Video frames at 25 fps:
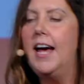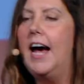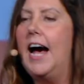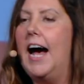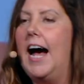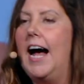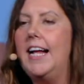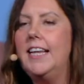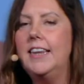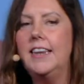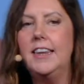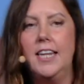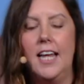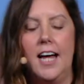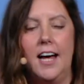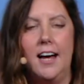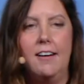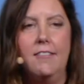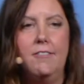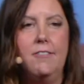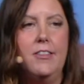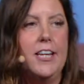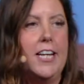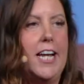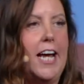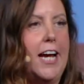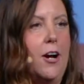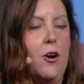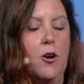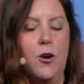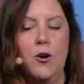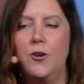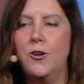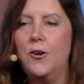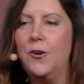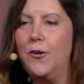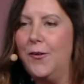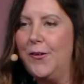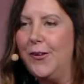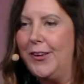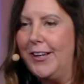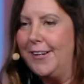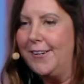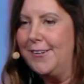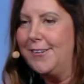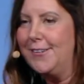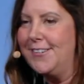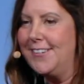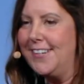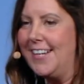I love that I heard
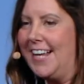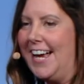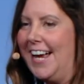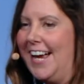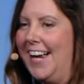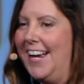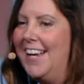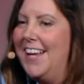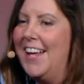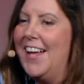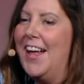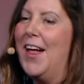earlier today